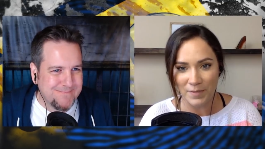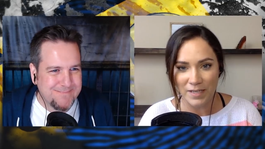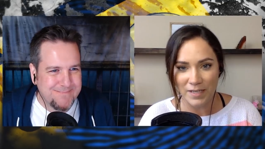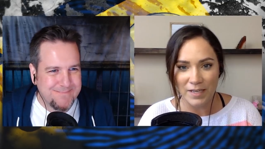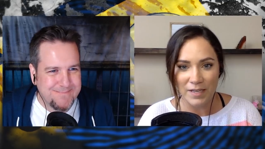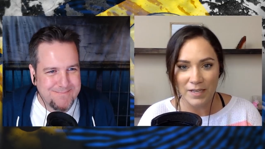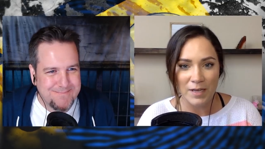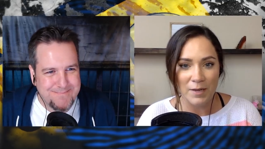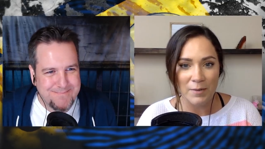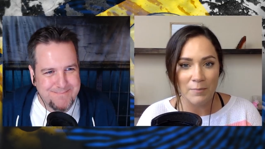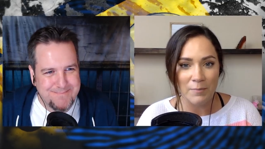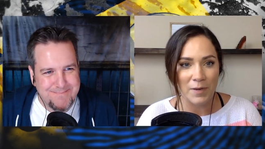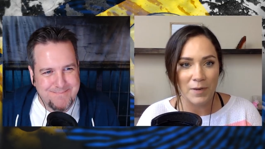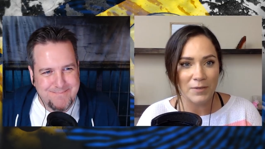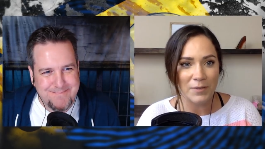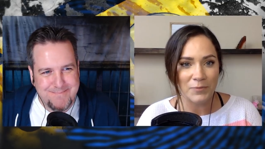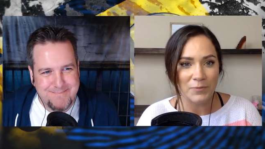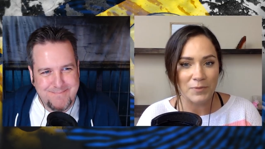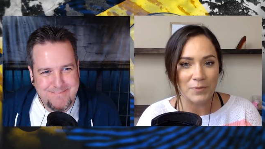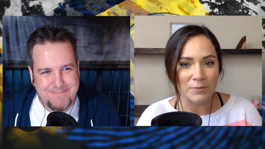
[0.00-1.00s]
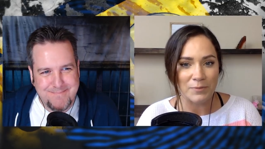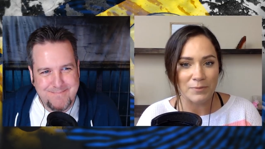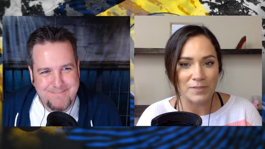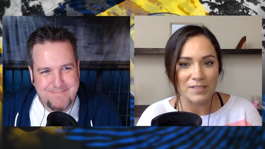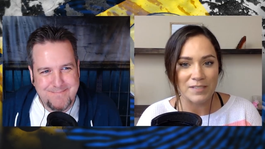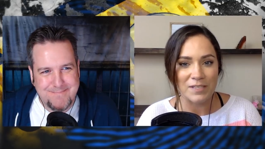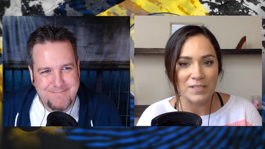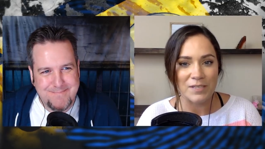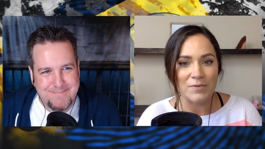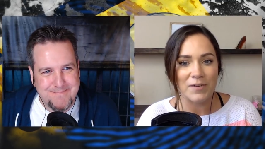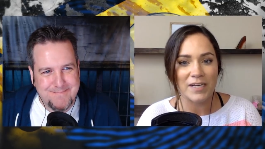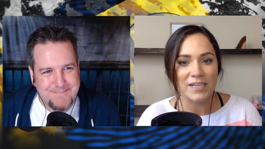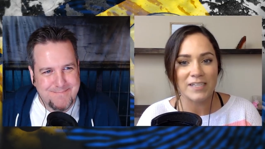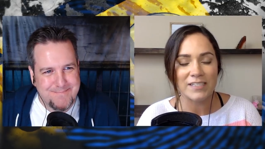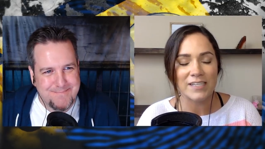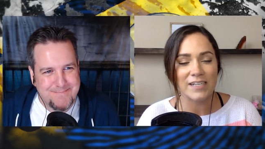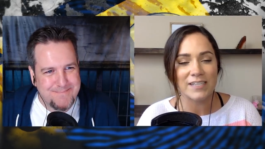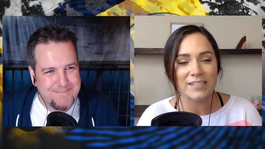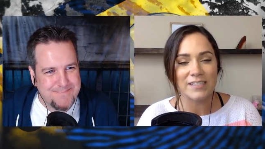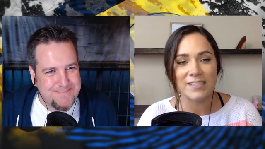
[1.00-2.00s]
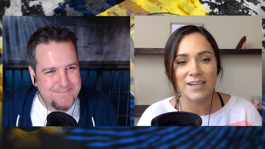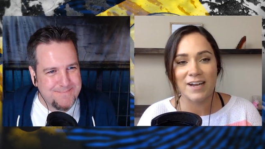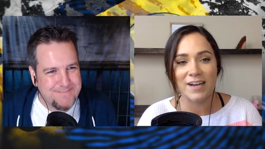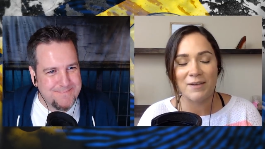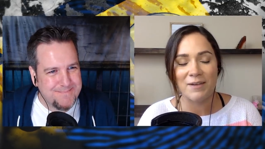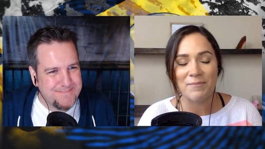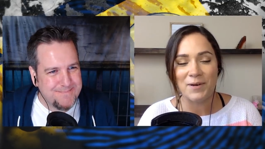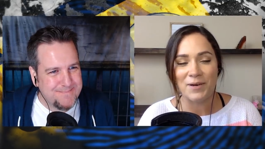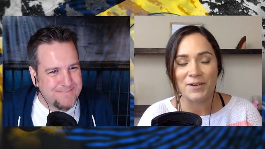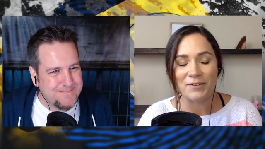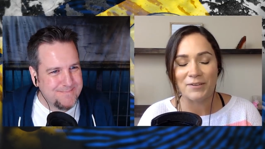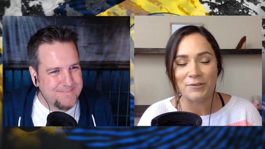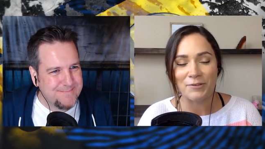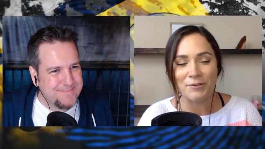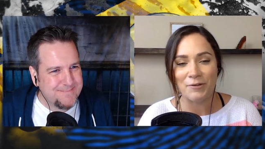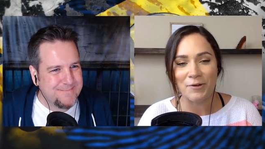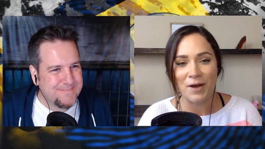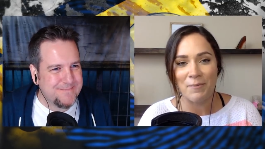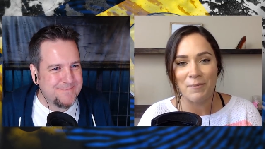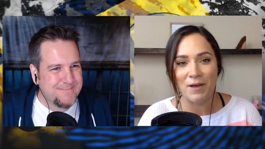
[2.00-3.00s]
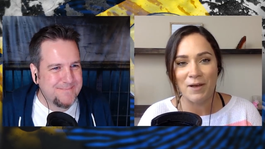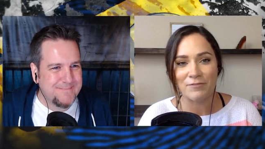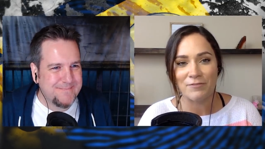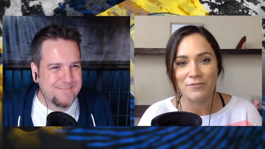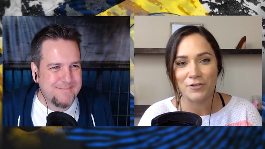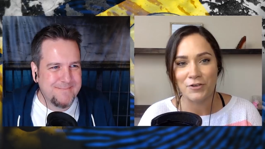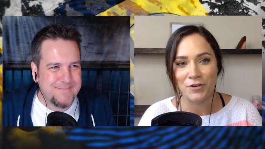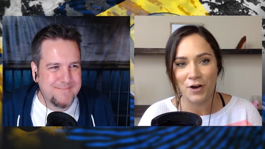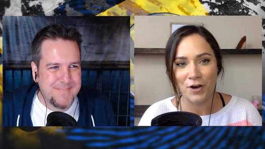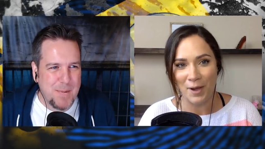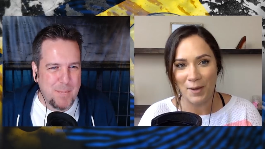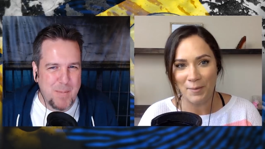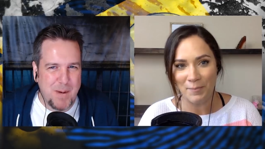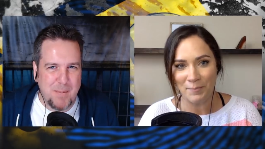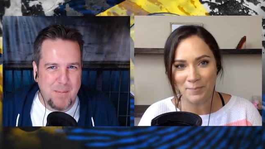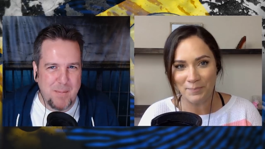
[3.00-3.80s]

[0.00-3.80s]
Speaker 1: But we will see you guys next time on Crime After Crime. Bye